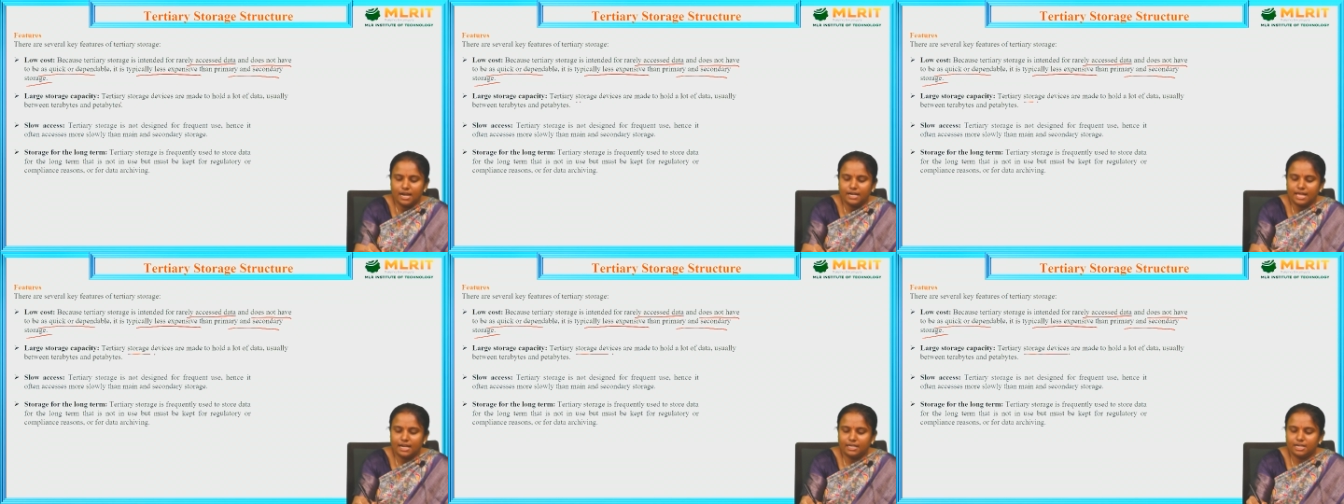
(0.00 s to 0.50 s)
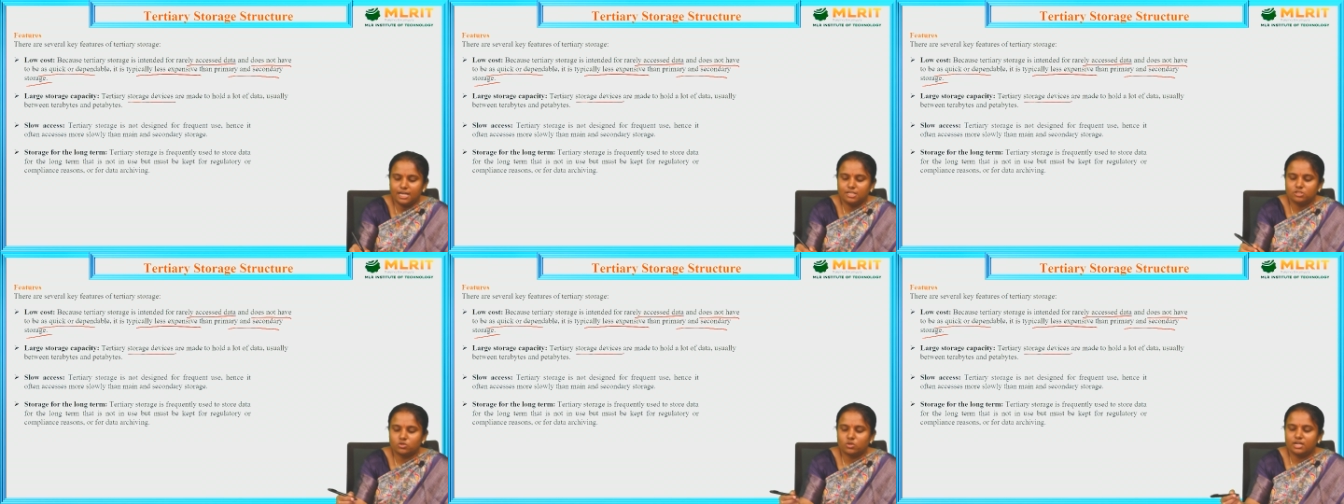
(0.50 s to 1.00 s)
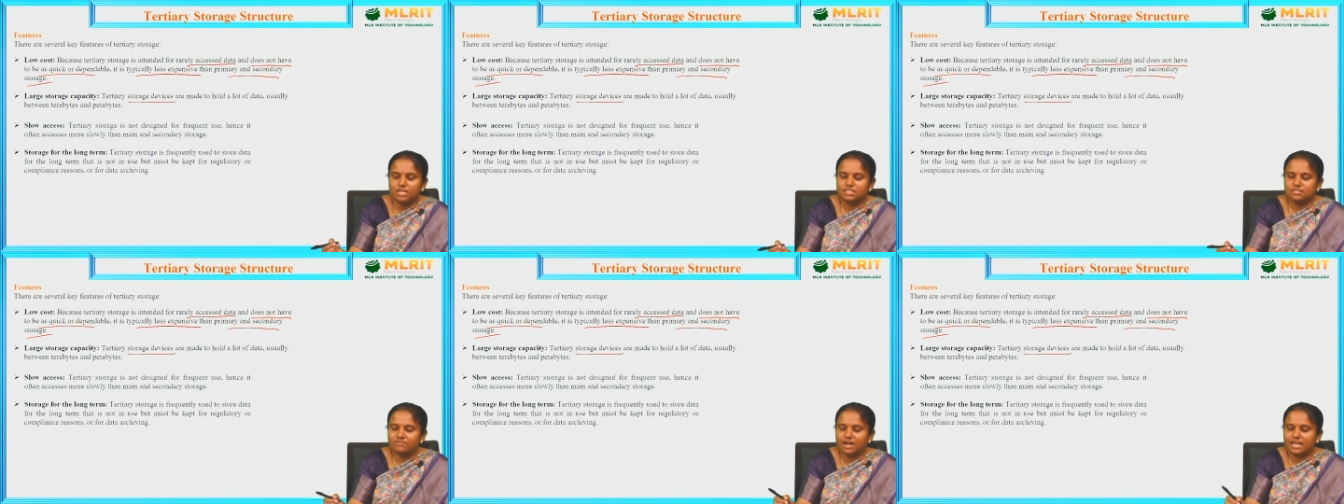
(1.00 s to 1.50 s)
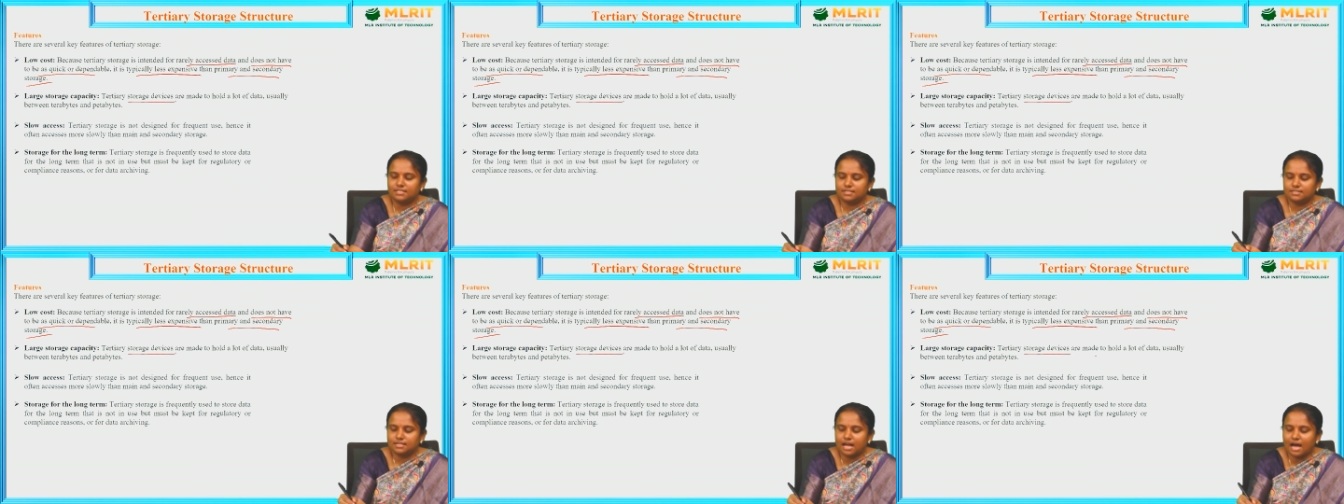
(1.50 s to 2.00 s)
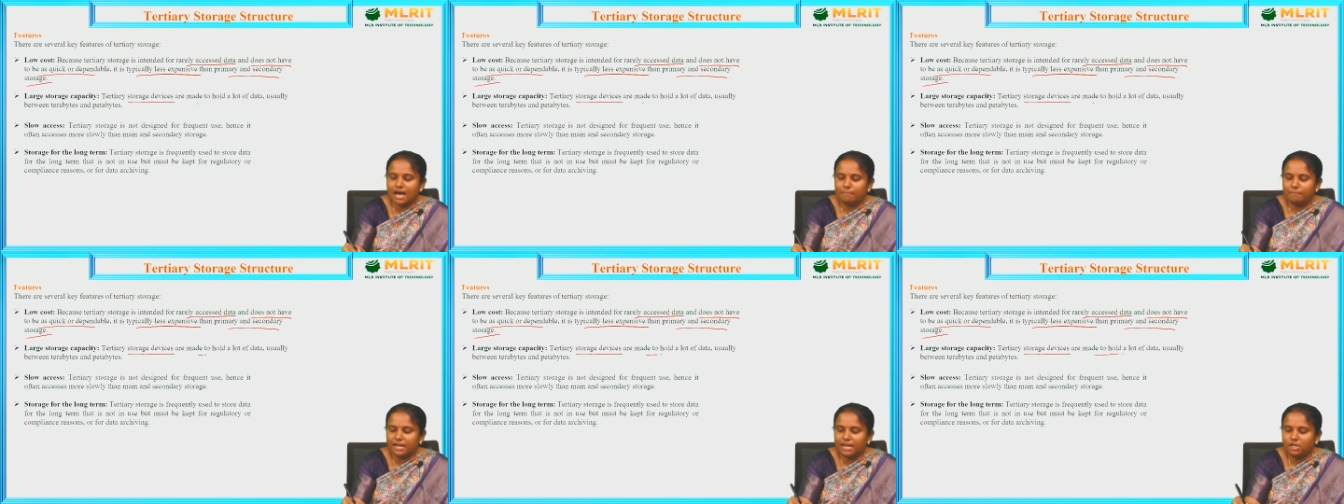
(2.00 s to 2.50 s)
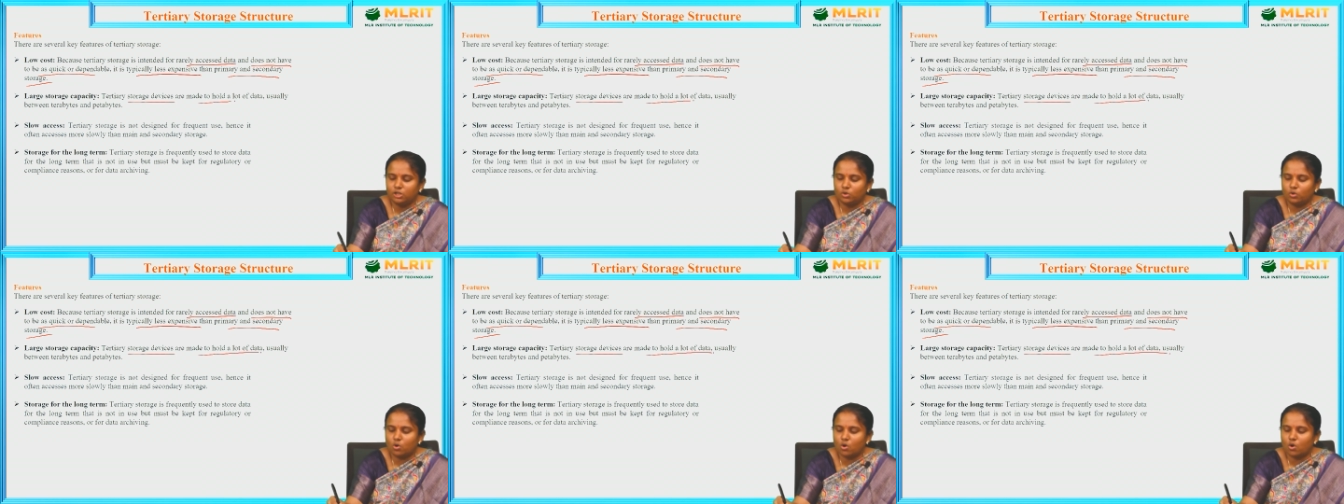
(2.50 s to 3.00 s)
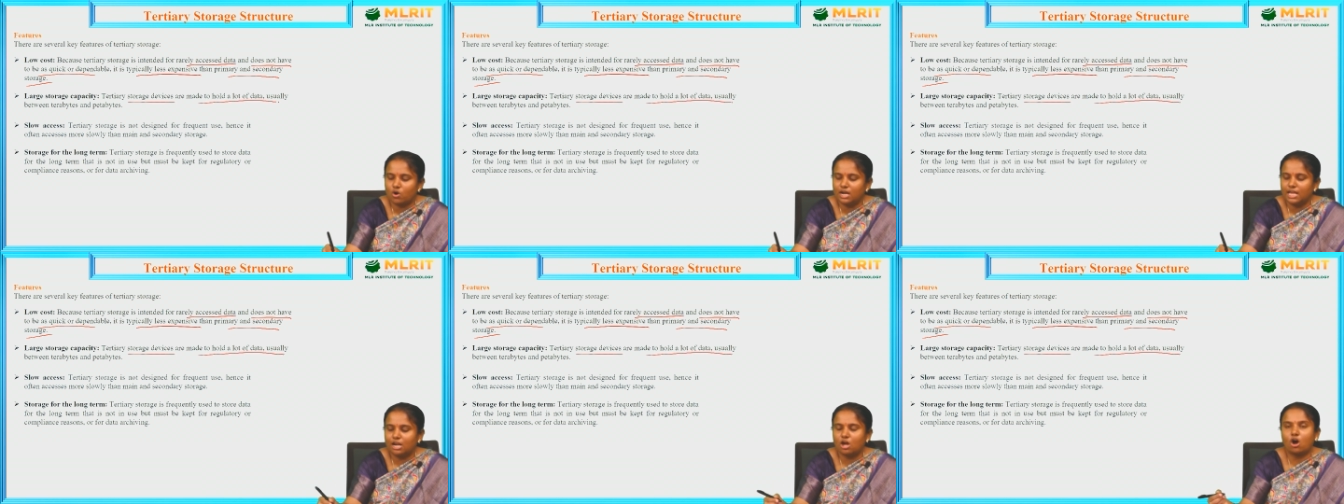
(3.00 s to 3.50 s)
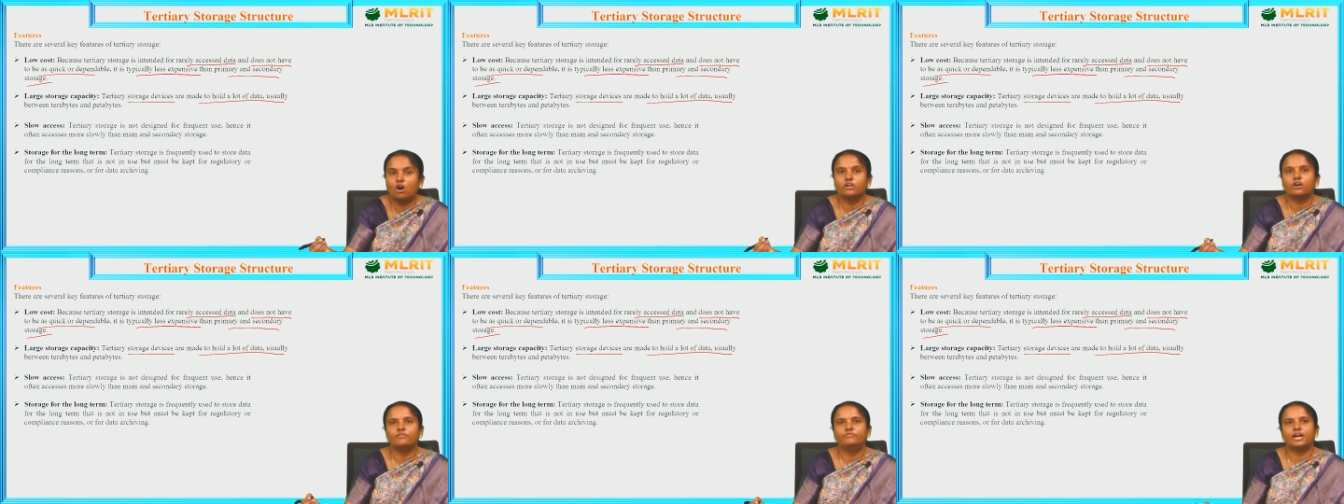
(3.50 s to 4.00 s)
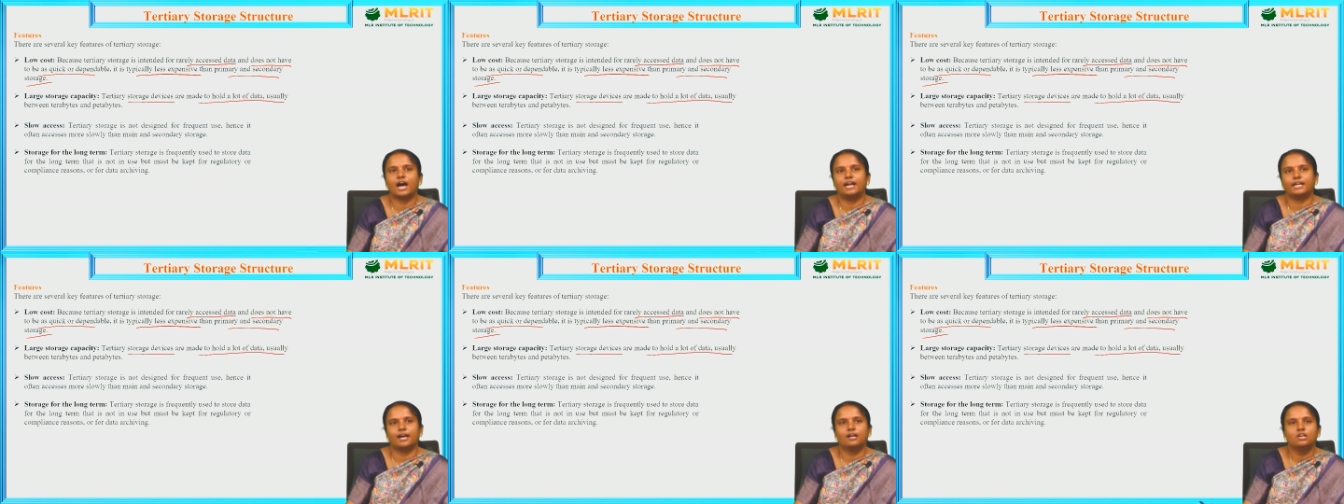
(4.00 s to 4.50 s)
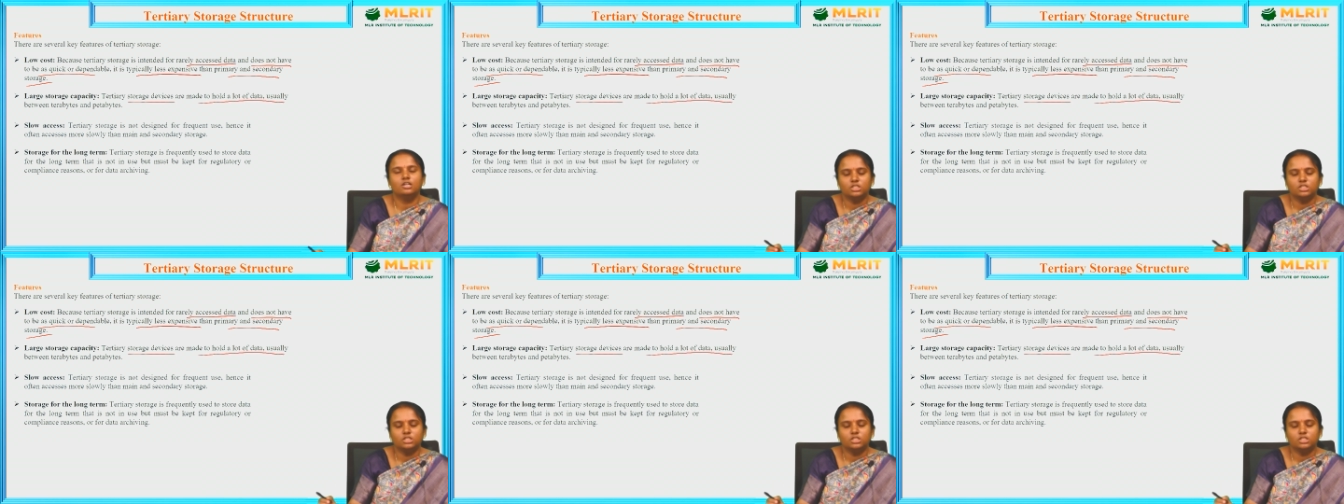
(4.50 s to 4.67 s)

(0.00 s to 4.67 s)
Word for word: Tertiary storage devices are made to hold a lot of data.